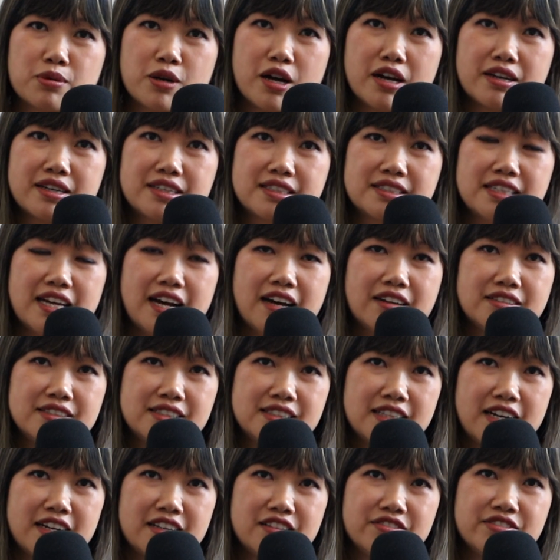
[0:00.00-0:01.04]
product
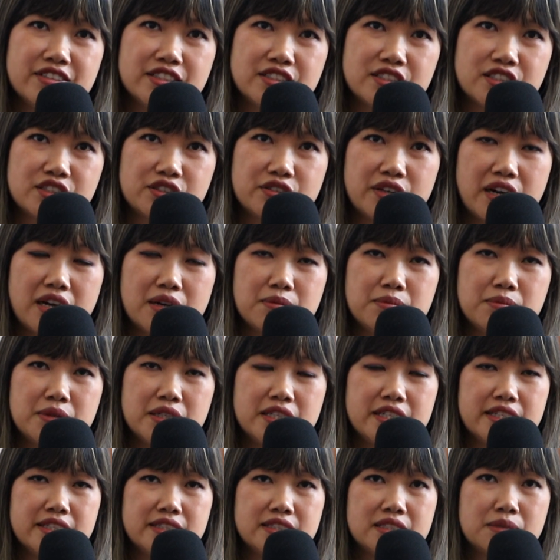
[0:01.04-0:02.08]
outside of Instagram
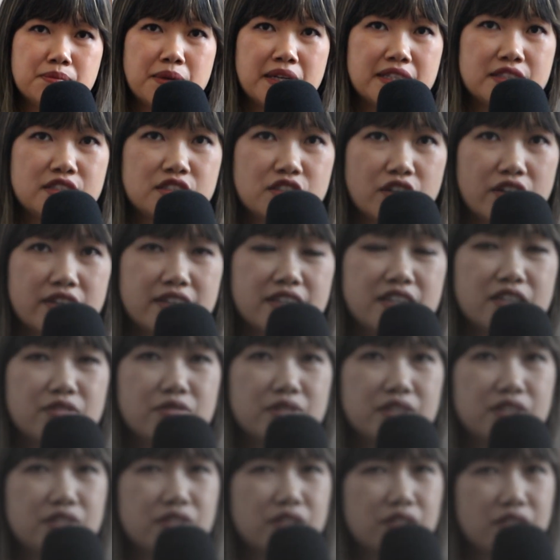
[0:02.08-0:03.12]
is by starting
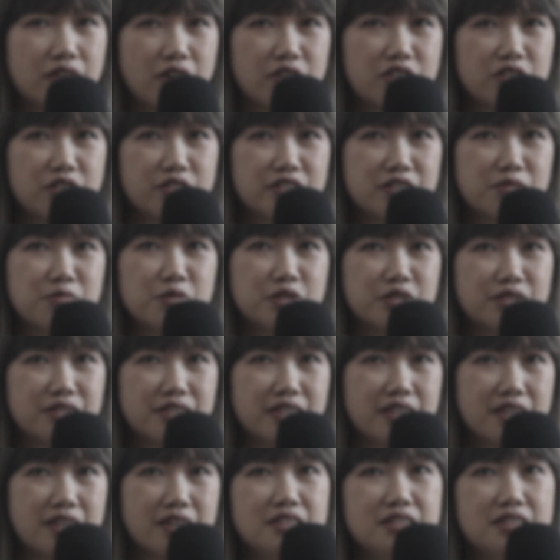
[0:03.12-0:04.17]
with your local
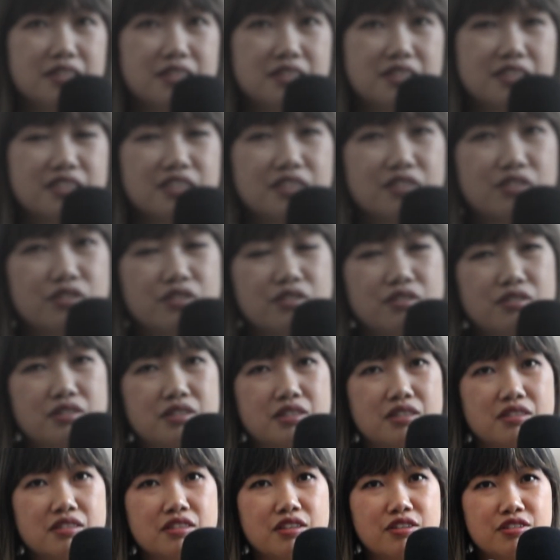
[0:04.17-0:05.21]
community. This includes
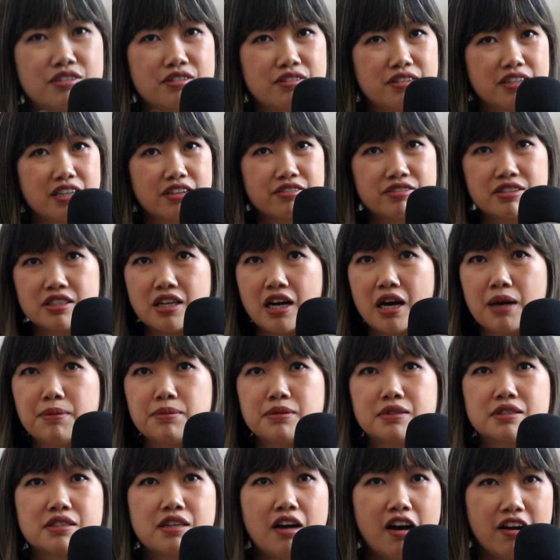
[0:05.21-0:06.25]
local gift
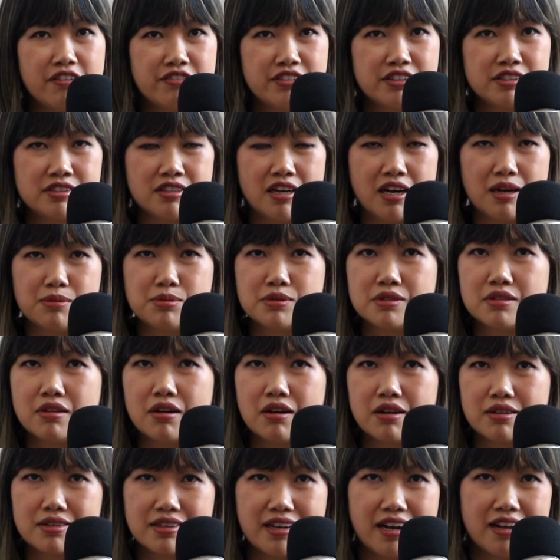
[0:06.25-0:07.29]
shops, coffee shops,
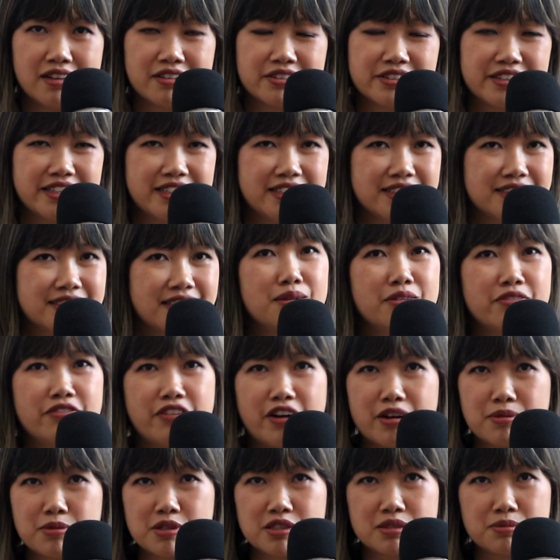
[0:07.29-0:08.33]
art galleries,
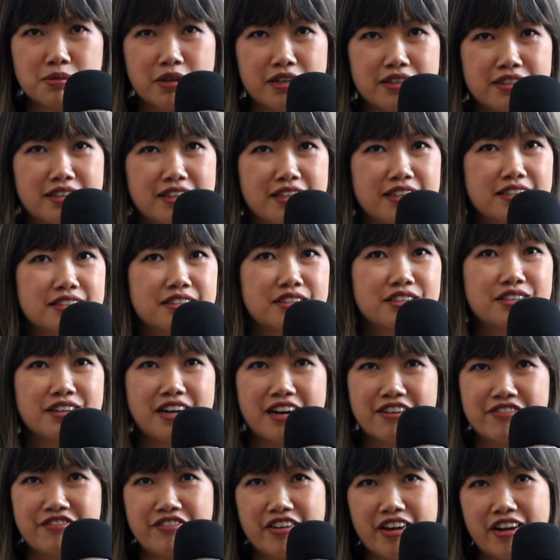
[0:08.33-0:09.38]
farmers markets,
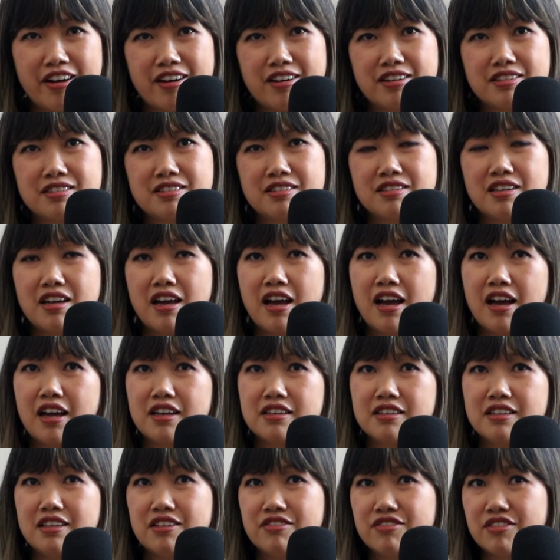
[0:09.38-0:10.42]
craft fairs, and
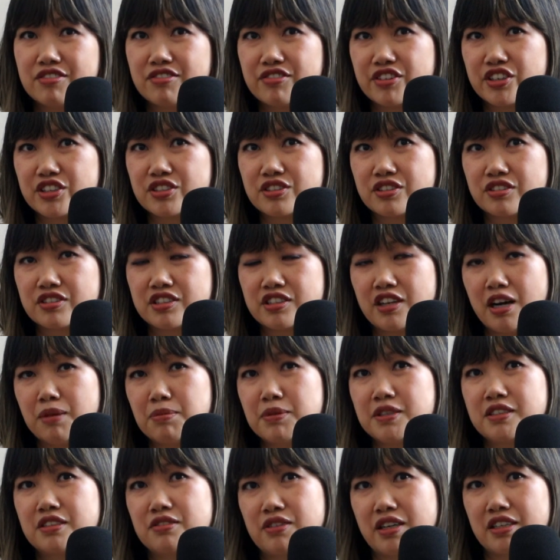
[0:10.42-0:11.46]
even virtual
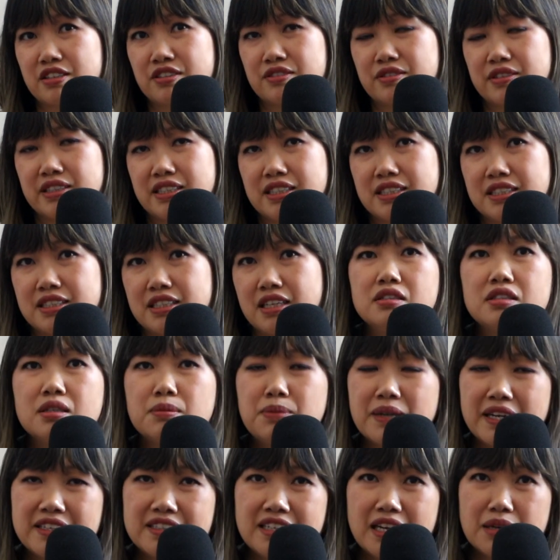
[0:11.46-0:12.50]
shopping directories. The
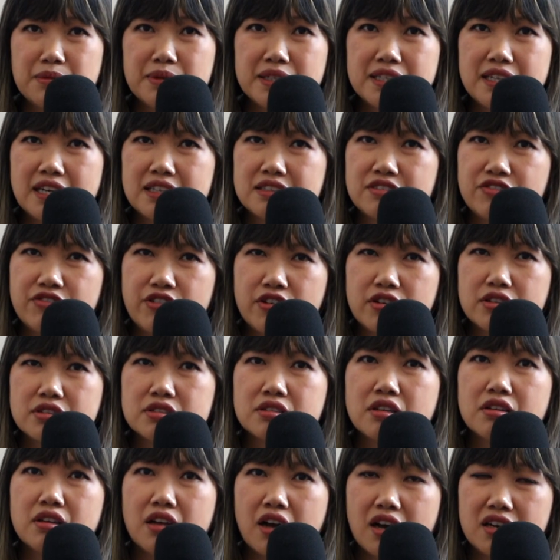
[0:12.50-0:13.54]
pandemic has forced a
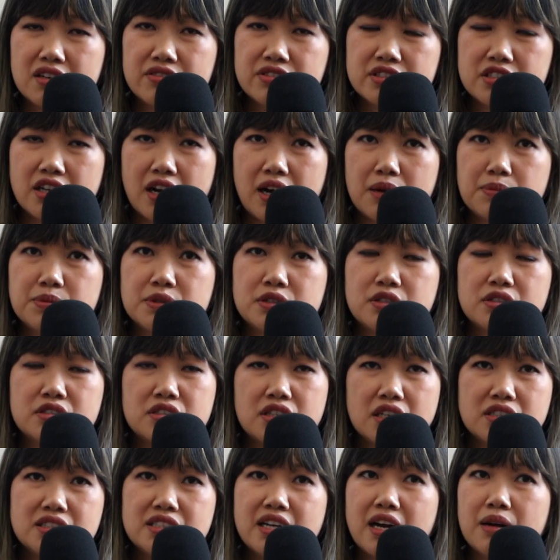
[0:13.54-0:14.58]
lot of shops to
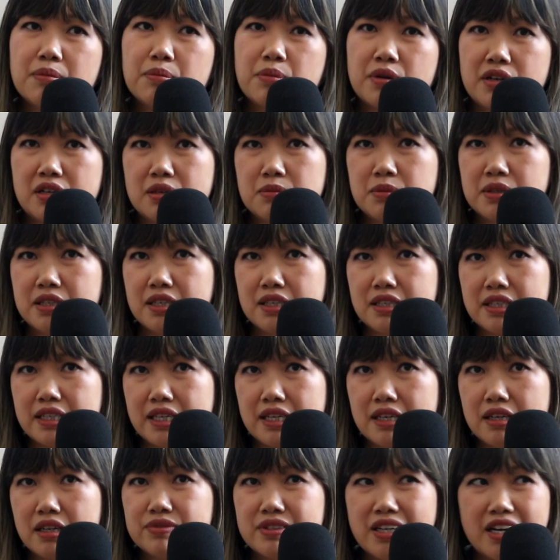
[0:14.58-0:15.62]
shut down
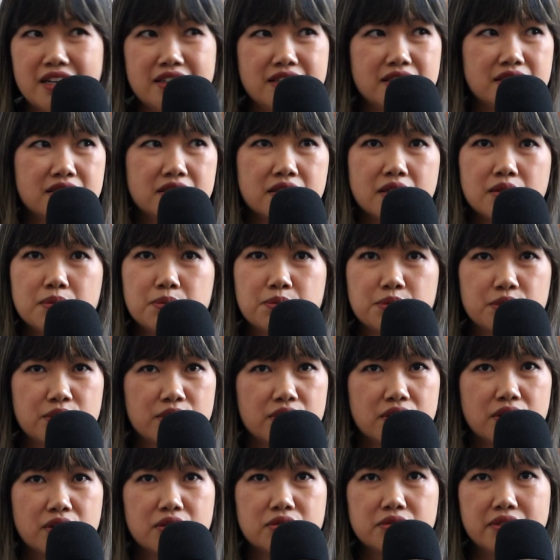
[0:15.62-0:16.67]
permanently. That is a
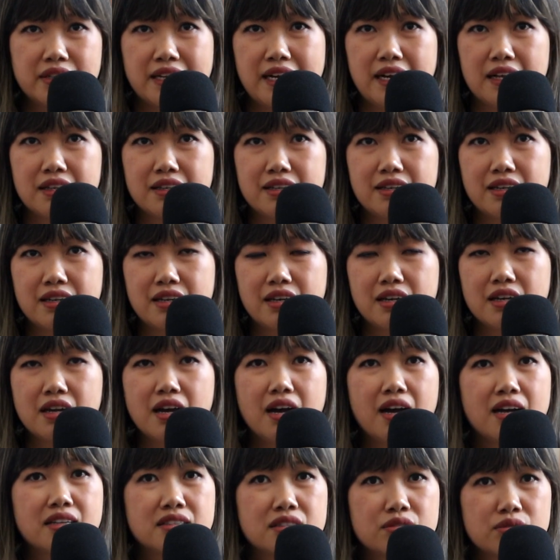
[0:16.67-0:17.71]
brutal reality.
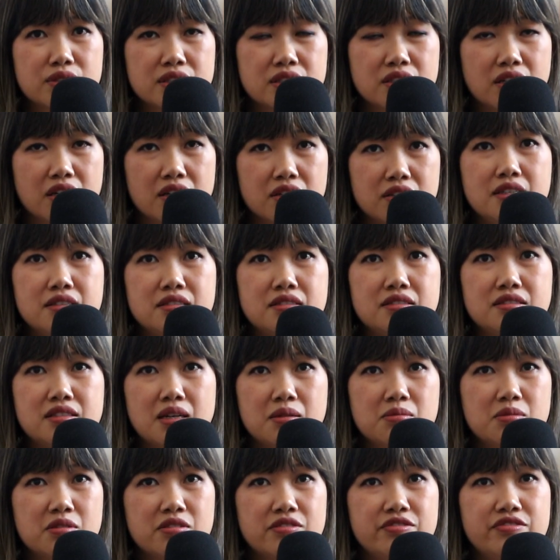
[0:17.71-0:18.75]
As a result,
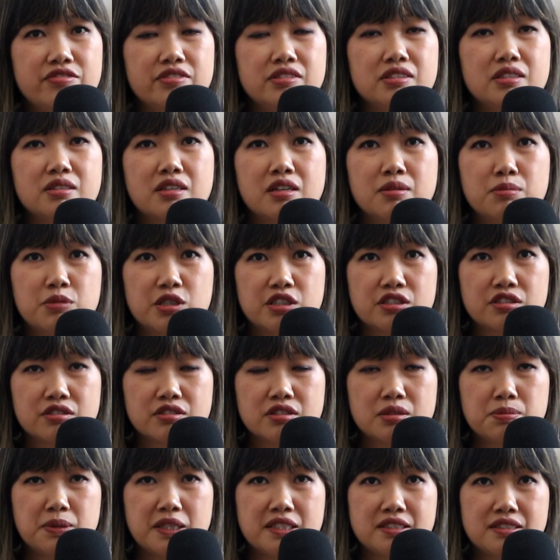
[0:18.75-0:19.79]
some of the commercial
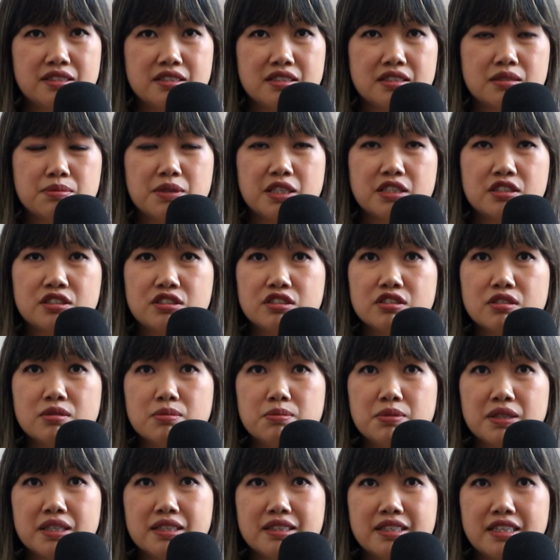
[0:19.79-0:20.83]
spaces may soon
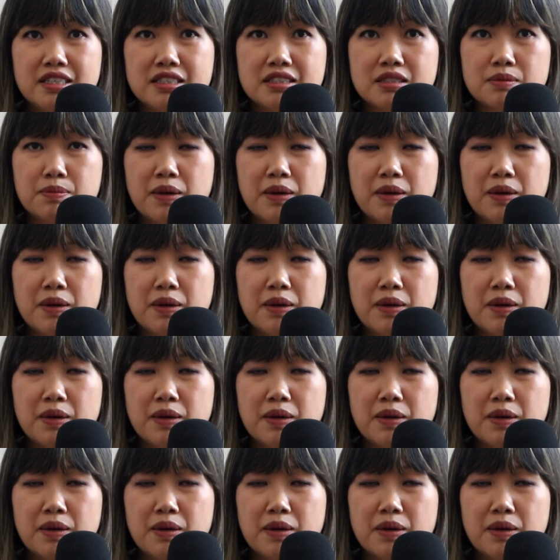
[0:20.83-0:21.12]
be leased